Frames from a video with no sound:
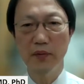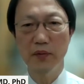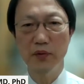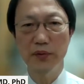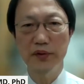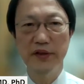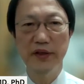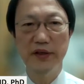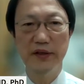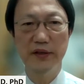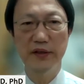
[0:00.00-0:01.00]
We
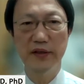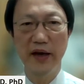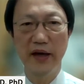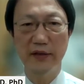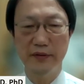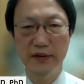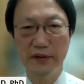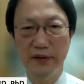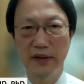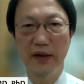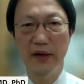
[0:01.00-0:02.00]
think that
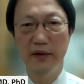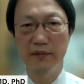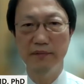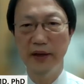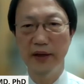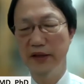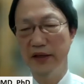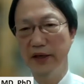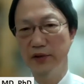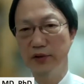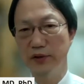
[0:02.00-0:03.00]

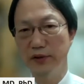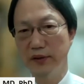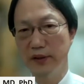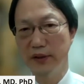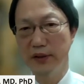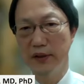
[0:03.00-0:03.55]
medication